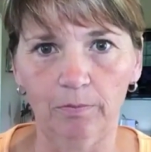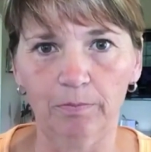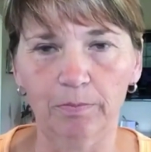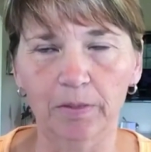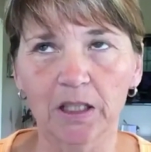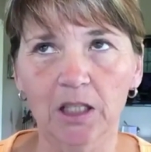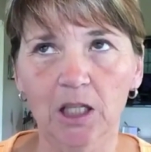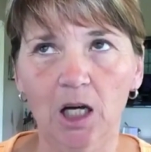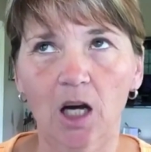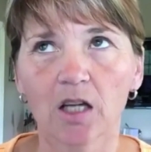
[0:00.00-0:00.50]

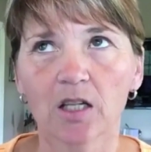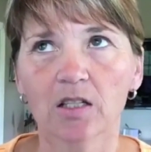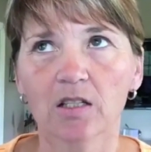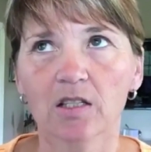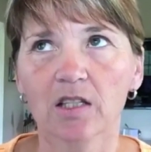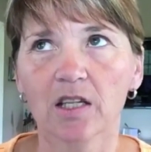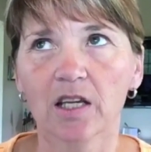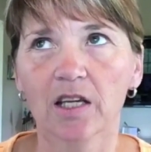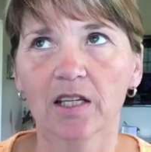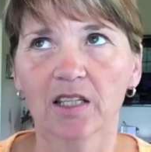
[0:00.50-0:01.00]

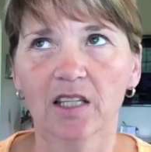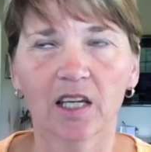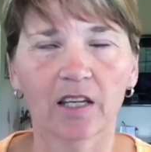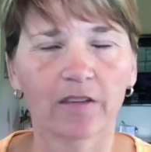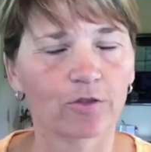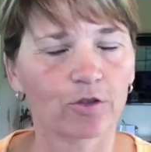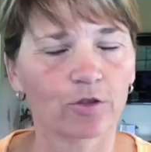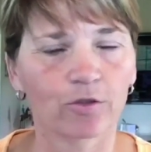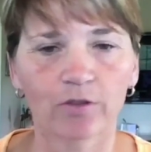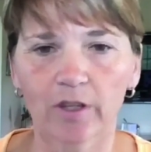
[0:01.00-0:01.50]
because it
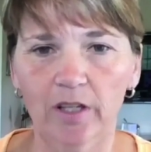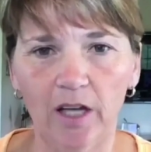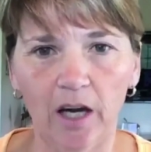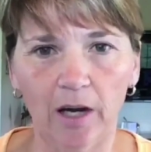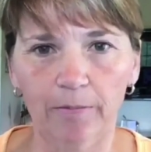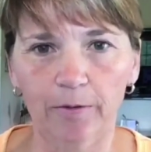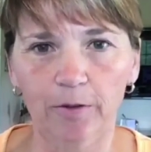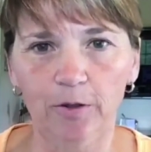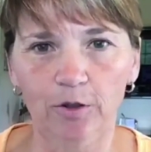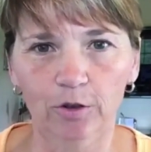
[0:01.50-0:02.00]
gives you the
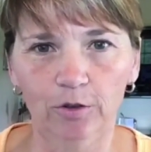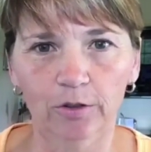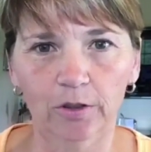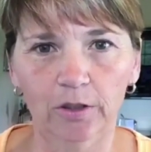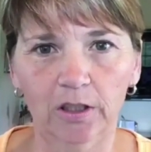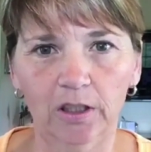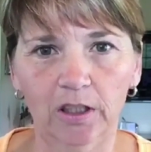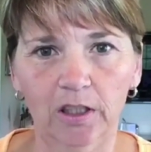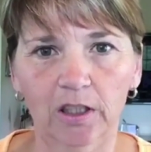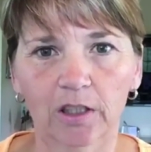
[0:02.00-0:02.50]

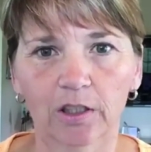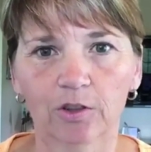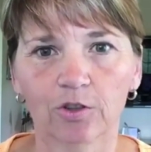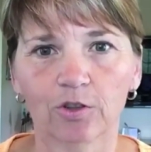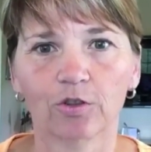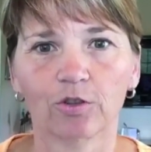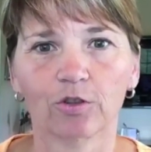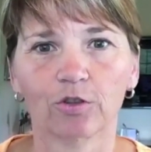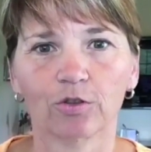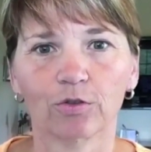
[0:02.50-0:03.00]
opportunity
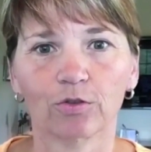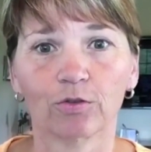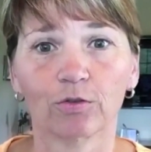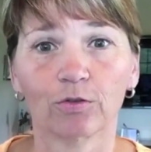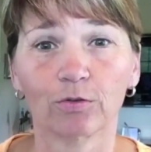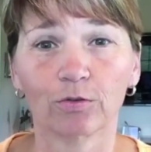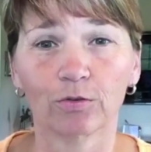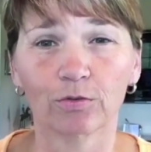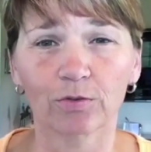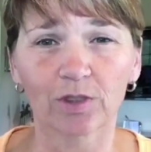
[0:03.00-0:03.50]

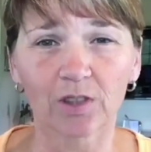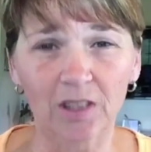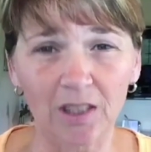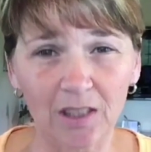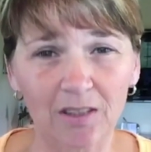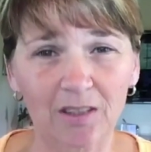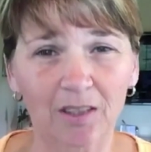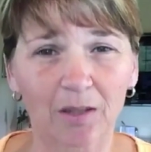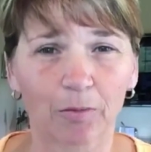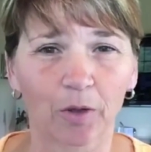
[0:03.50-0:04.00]
to see
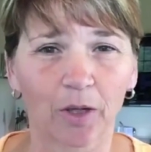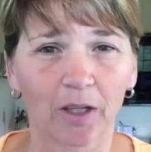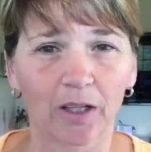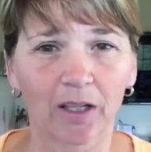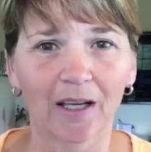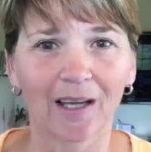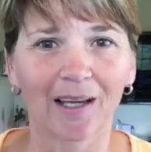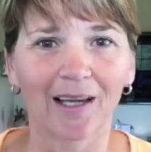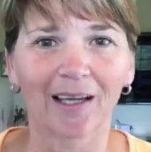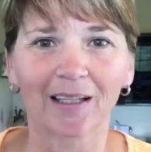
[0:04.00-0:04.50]
someone
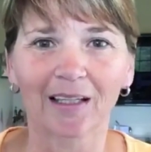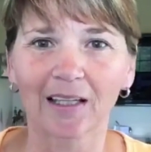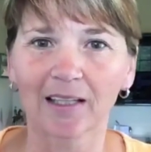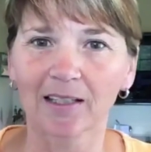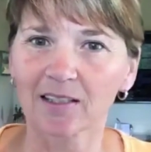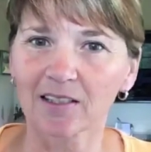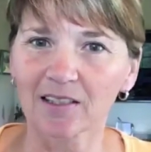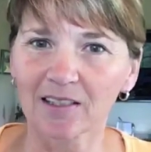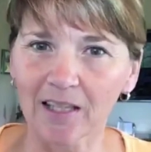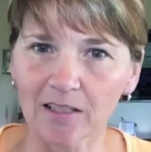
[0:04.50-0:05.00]
and get
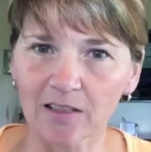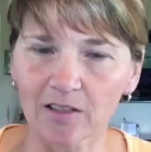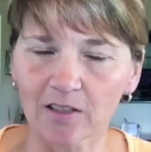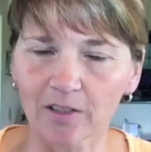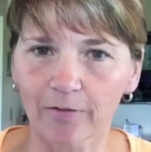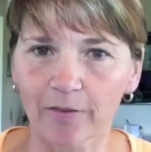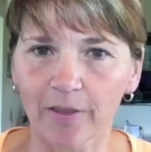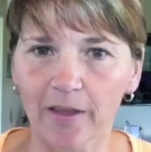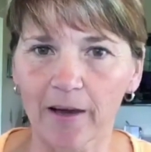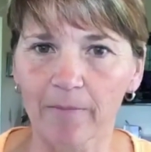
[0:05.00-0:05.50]
a sense
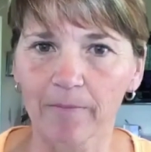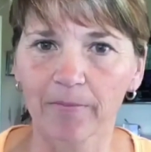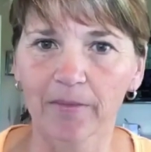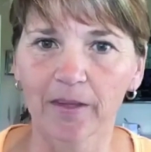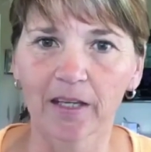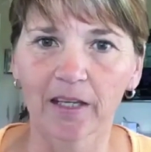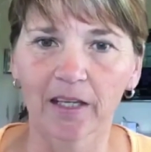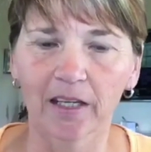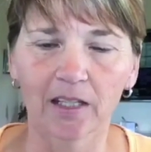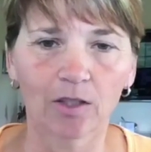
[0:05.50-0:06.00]
of them
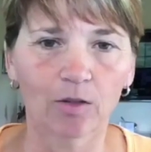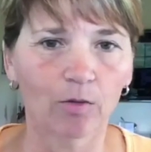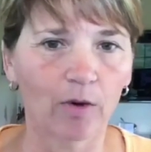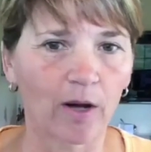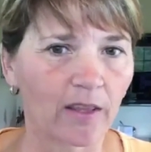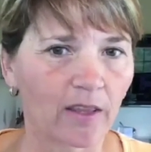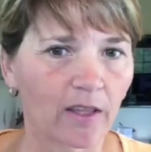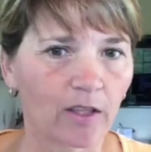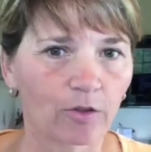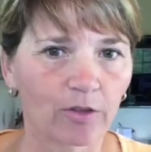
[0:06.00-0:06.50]
in a
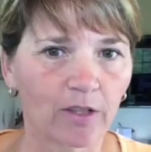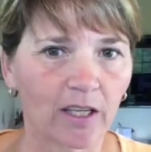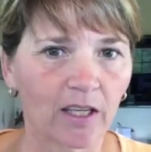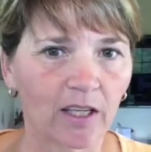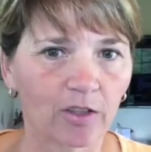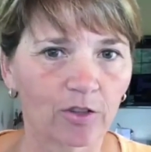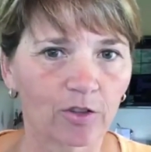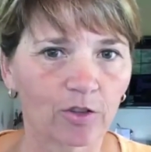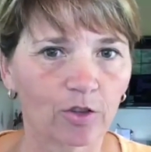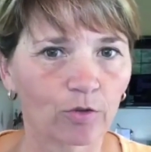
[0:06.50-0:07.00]
way that you
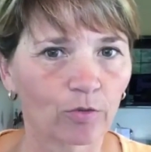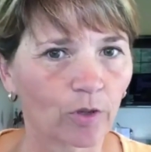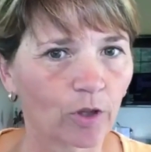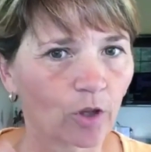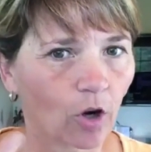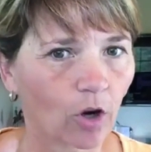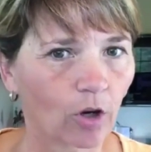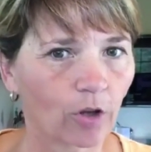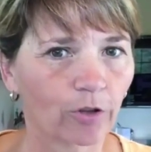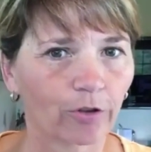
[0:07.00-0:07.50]
can't do when
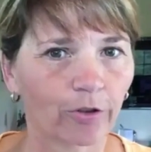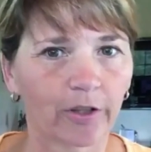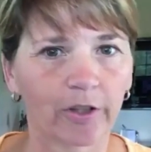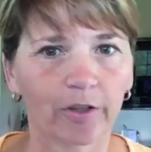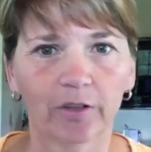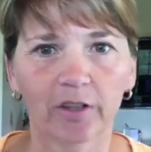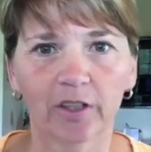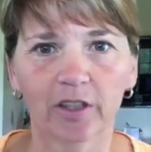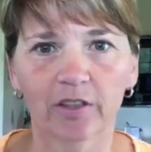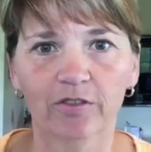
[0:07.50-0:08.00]
all you're
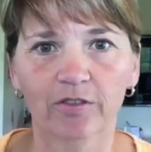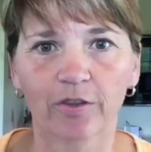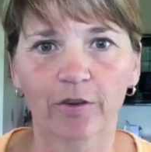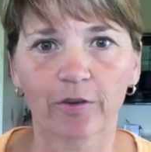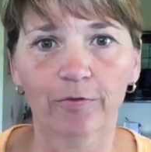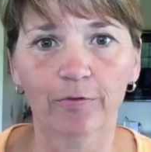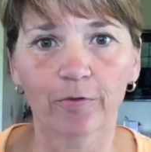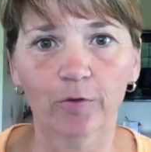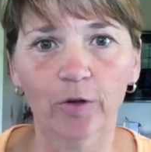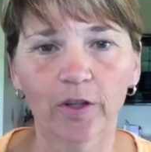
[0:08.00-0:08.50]
hearing is
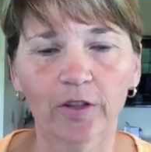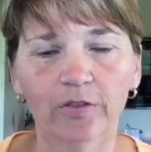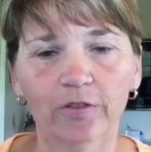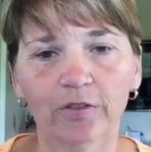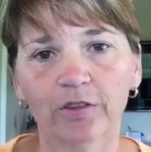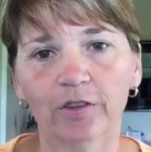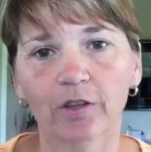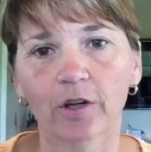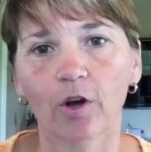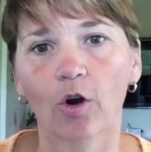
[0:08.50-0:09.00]
their
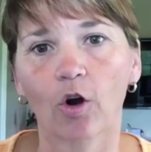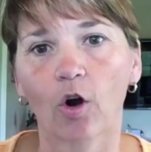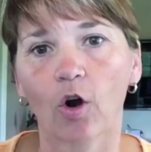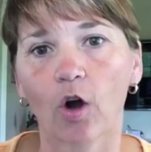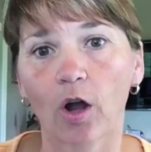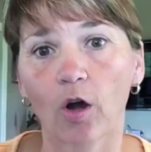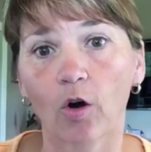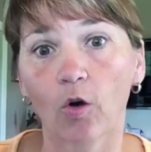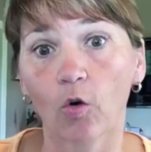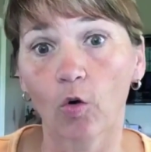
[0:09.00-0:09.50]
voice,
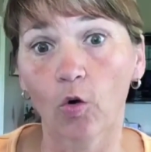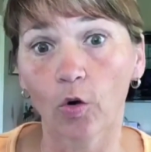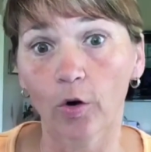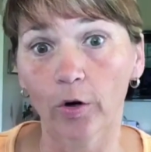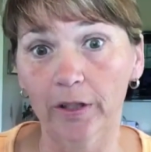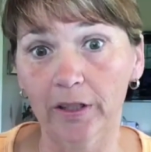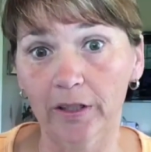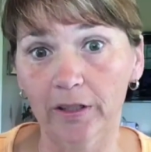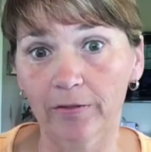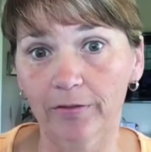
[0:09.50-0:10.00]

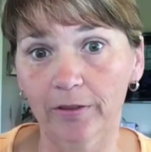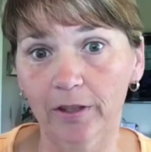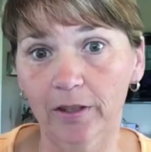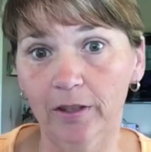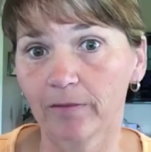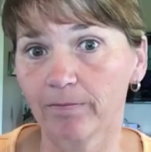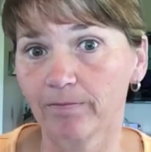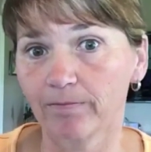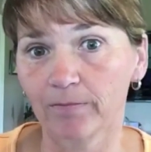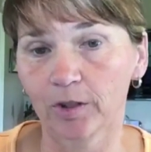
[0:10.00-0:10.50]
or
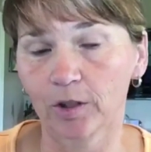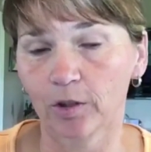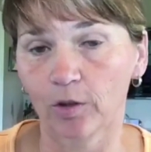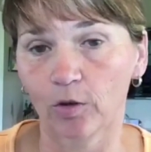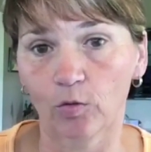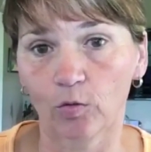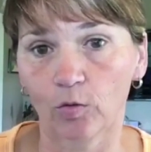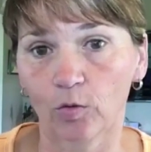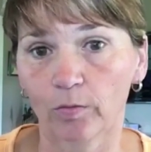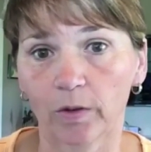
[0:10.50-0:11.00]
even,
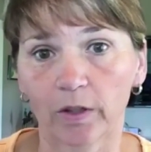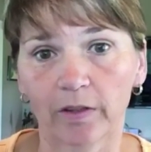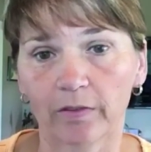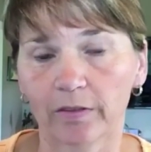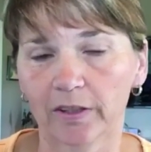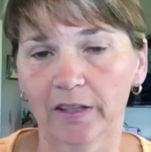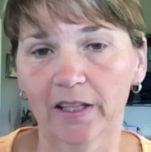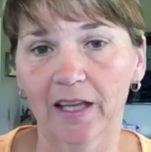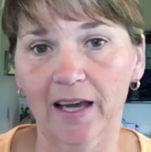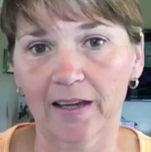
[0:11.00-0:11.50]

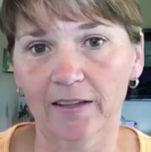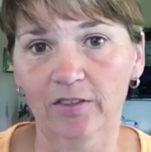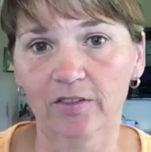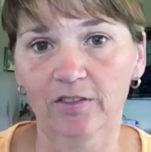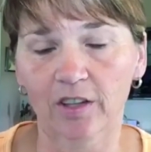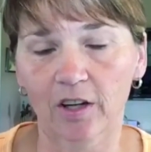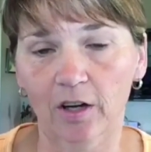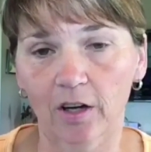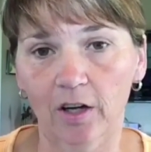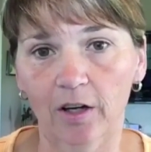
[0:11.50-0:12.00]
even
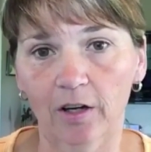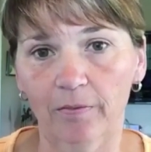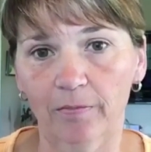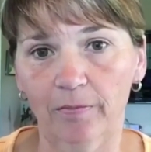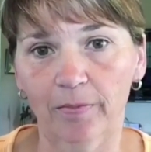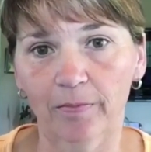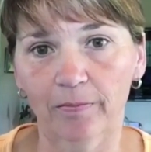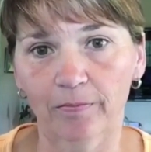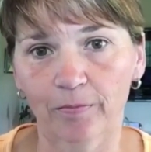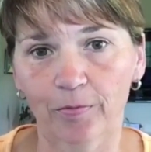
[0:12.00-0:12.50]
less
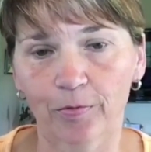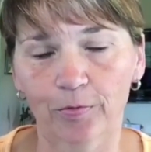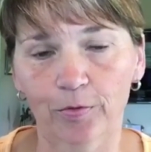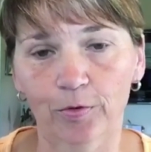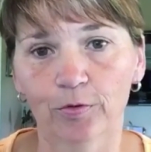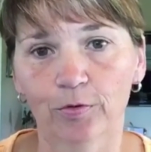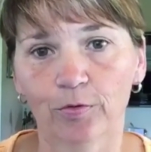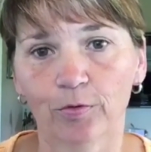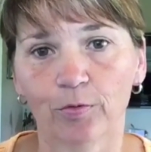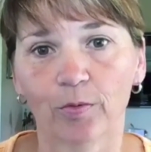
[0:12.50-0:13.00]

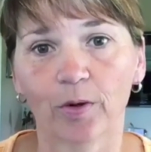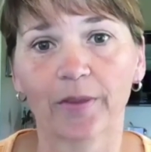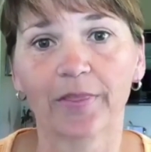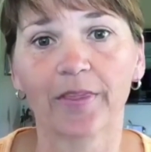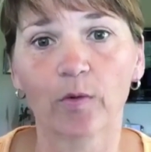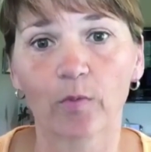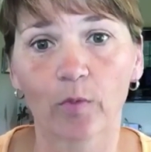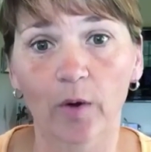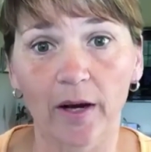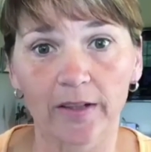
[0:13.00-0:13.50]
through what
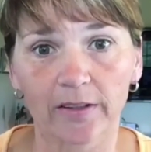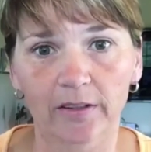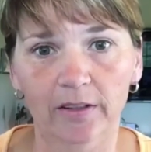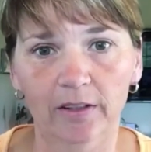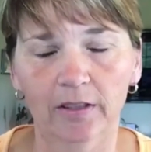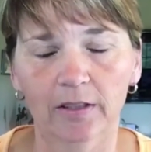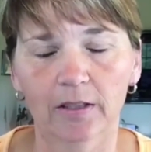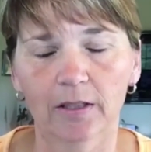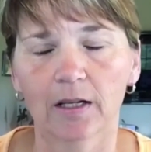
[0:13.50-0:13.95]
they write.